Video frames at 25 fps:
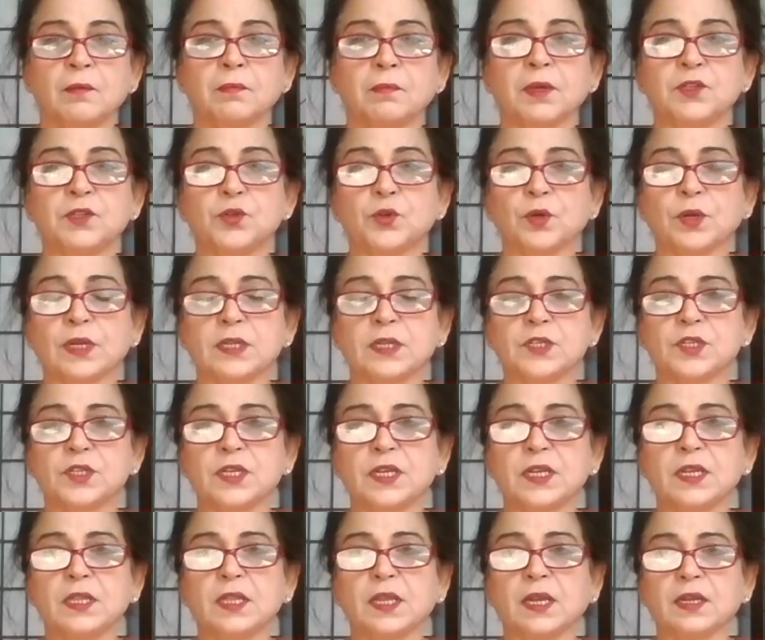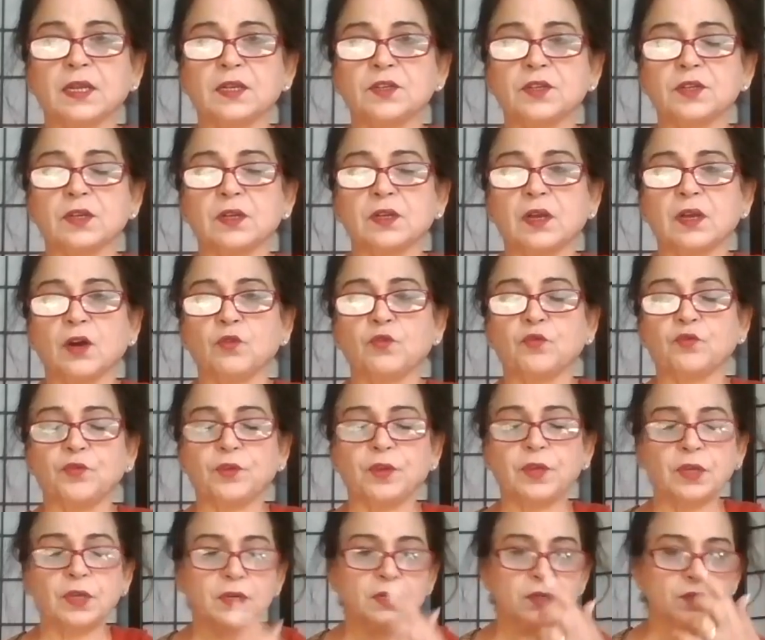But you can see that uh, how
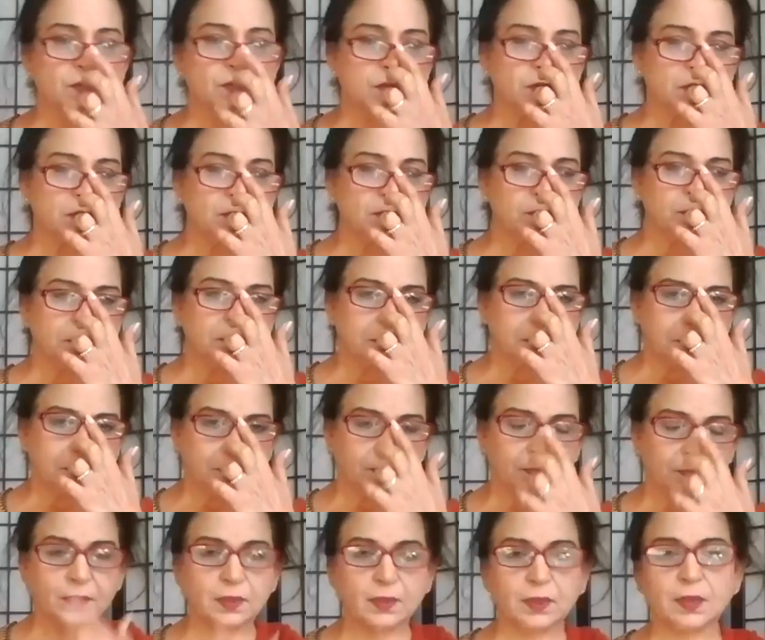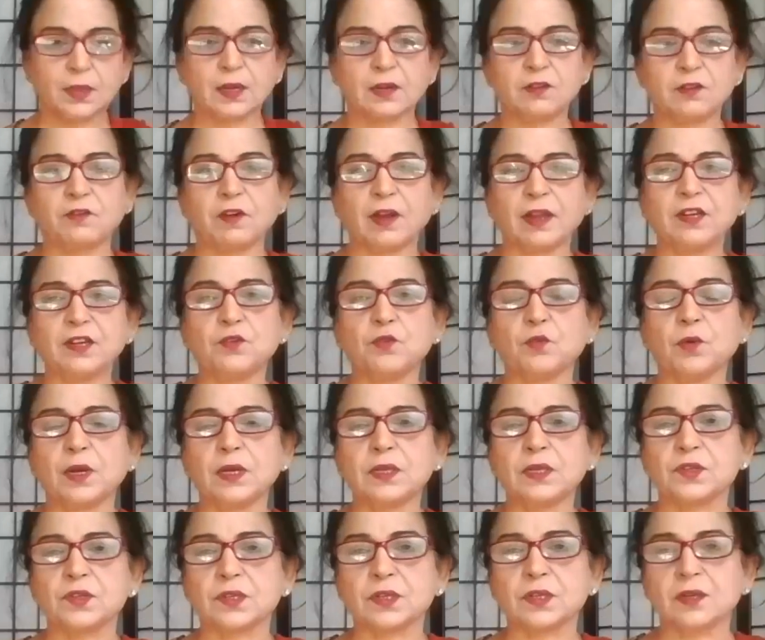fierce uh, that fight
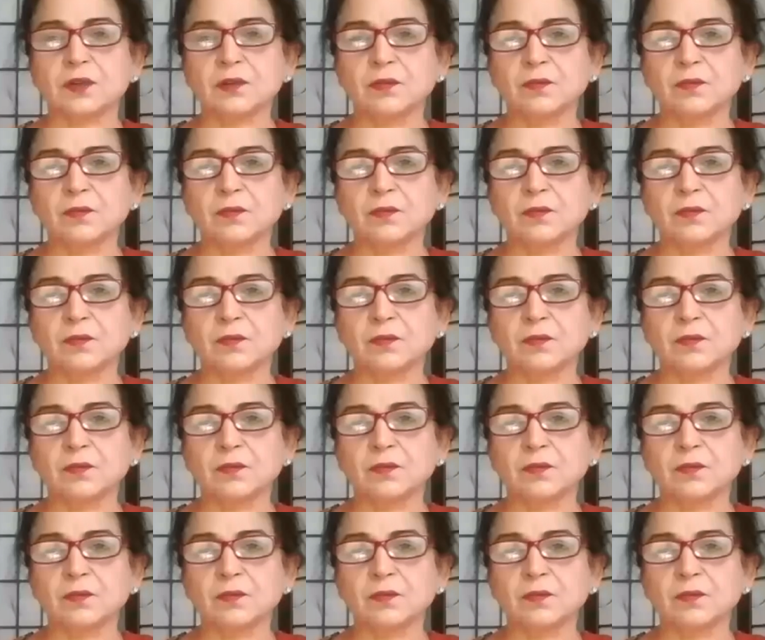was.